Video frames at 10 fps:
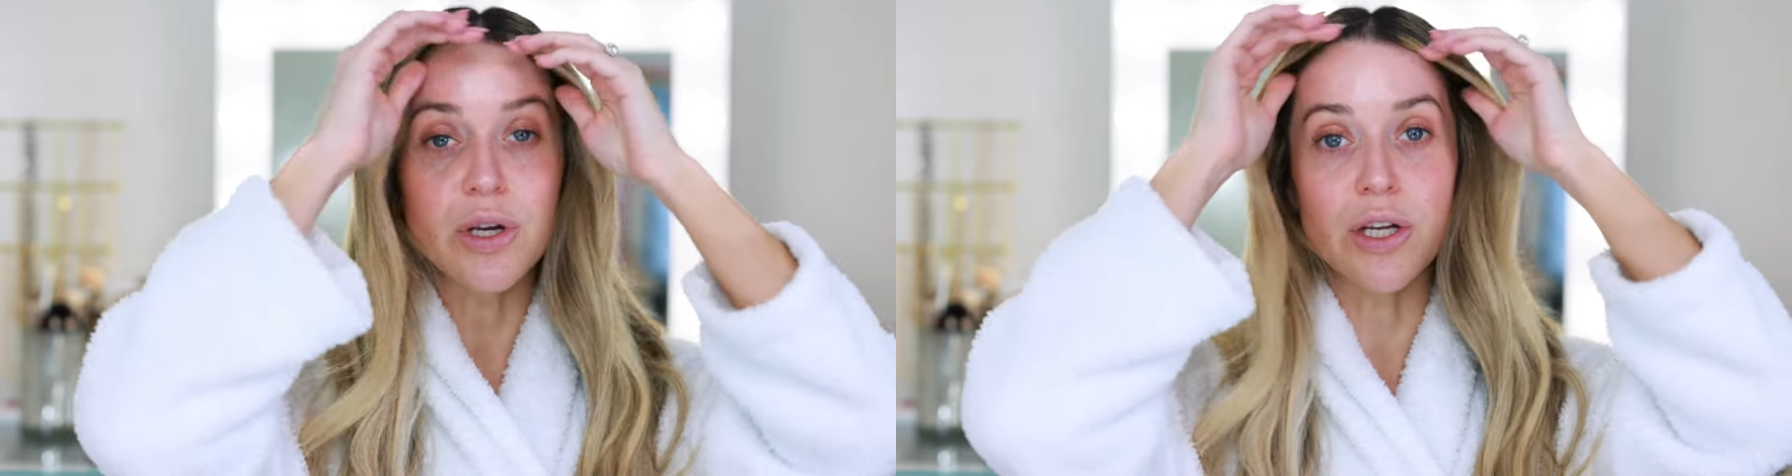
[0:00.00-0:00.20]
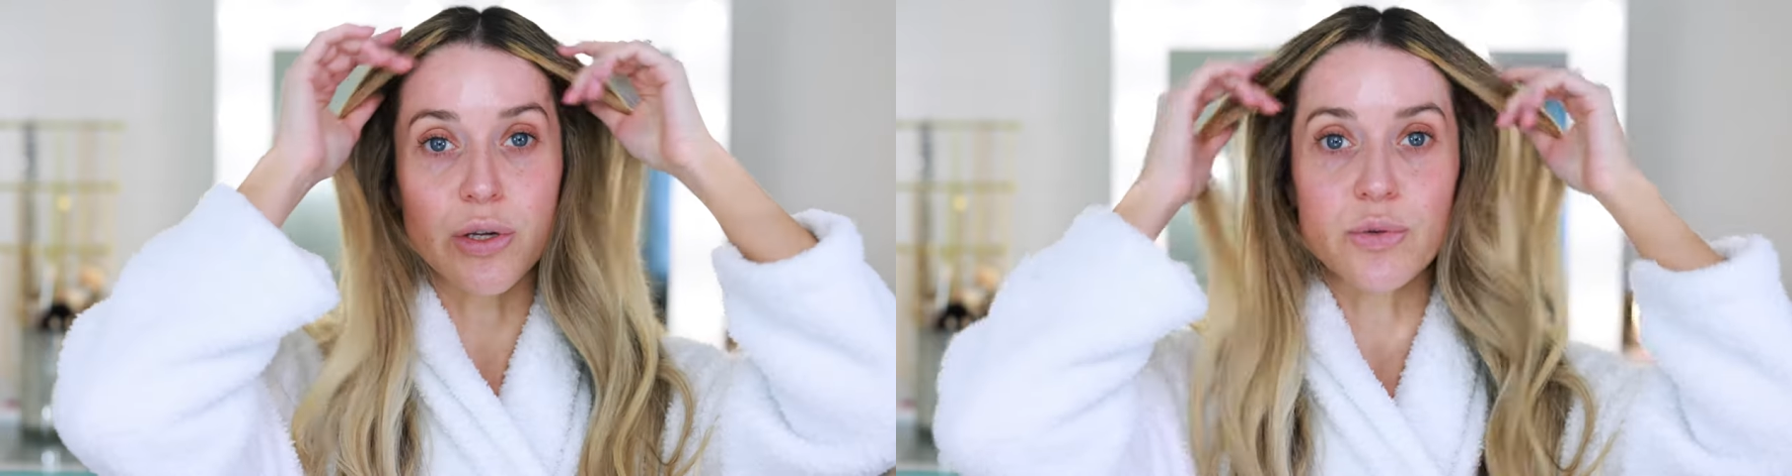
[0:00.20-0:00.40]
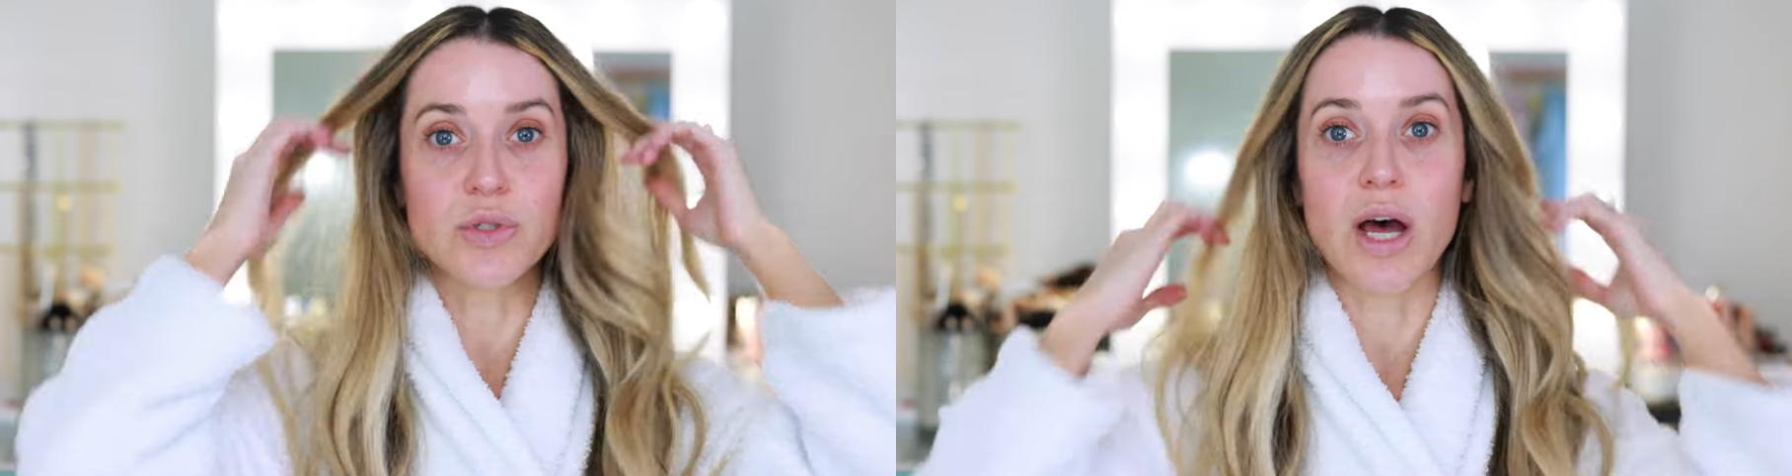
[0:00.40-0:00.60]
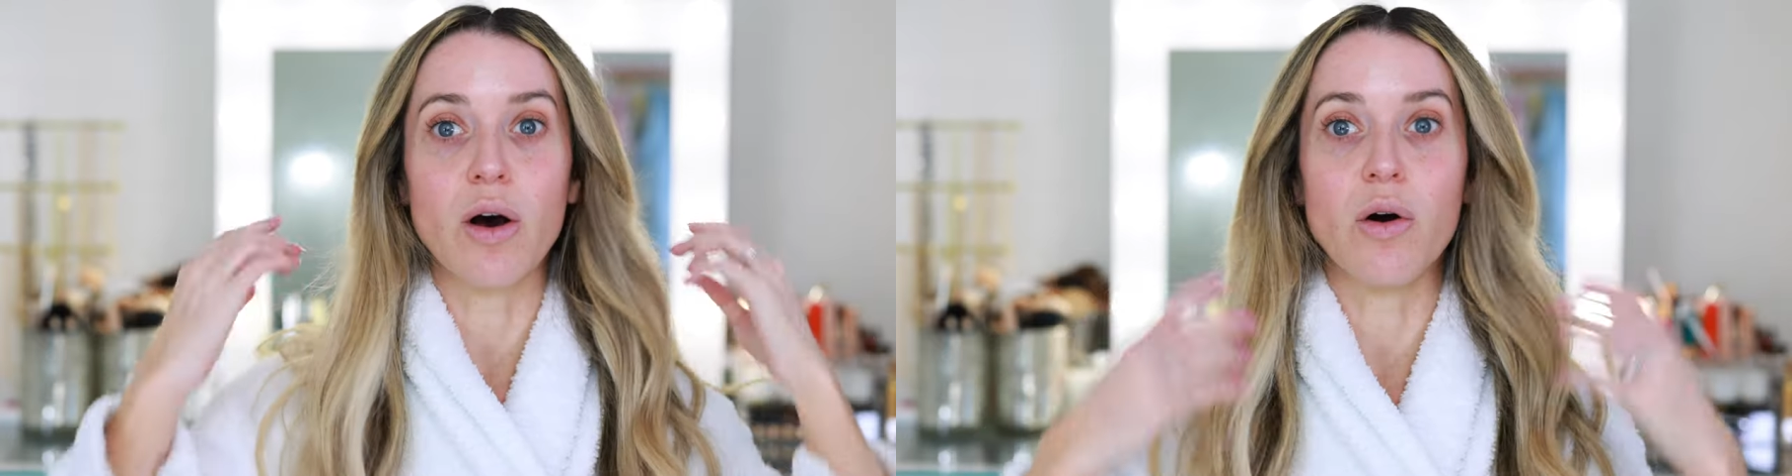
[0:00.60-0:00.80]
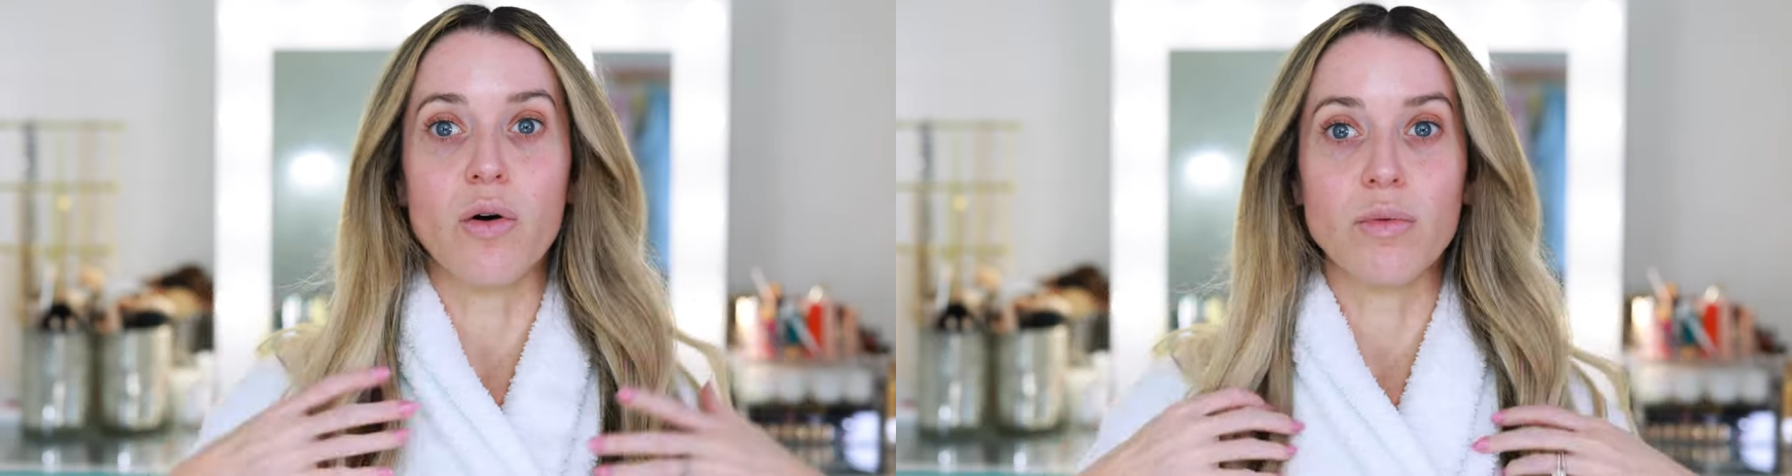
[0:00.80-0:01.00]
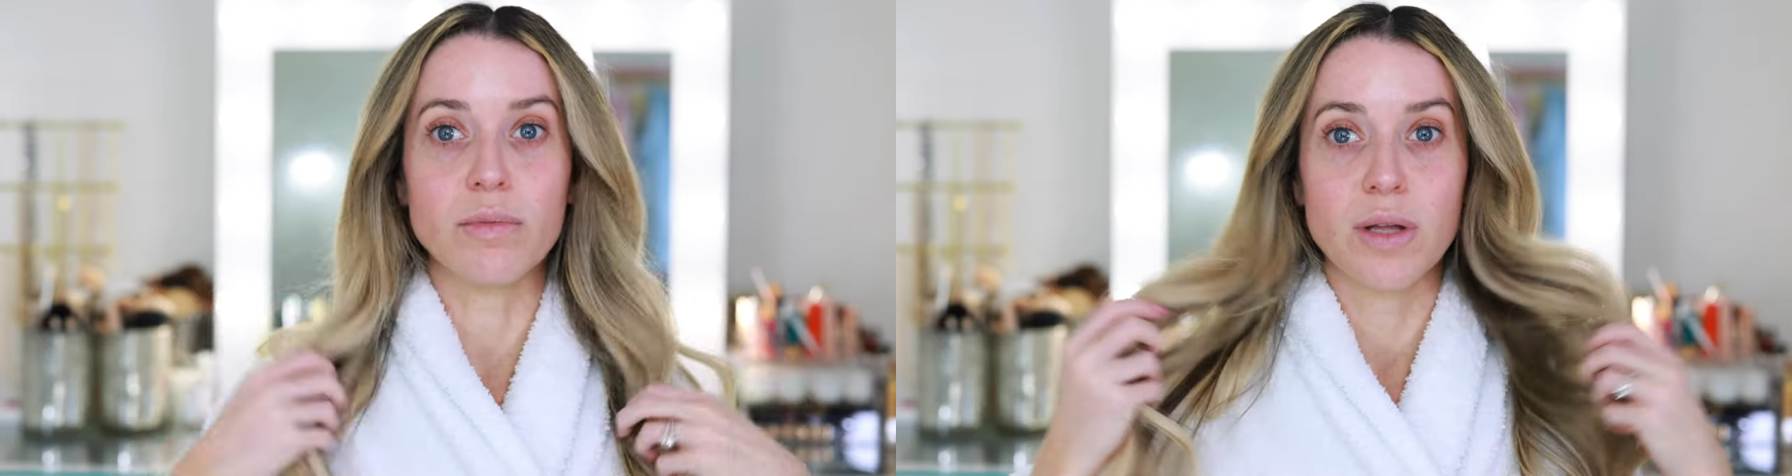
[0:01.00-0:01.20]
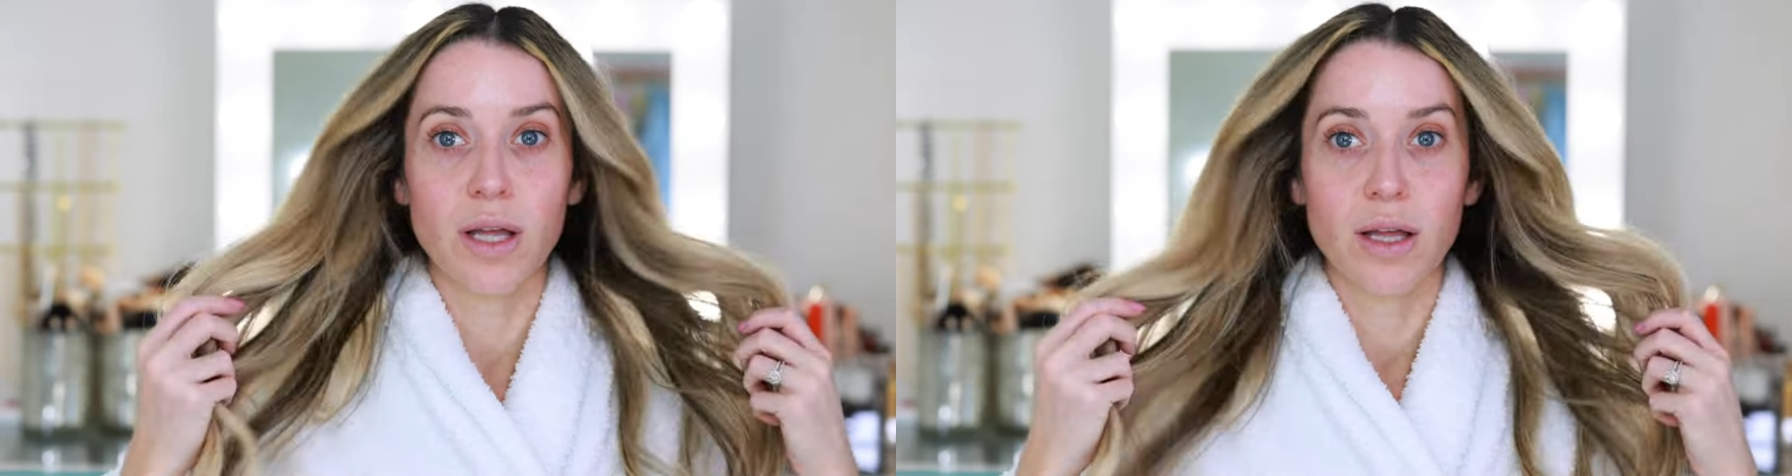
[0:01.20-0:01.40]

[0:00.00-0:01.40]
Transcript: can use at home.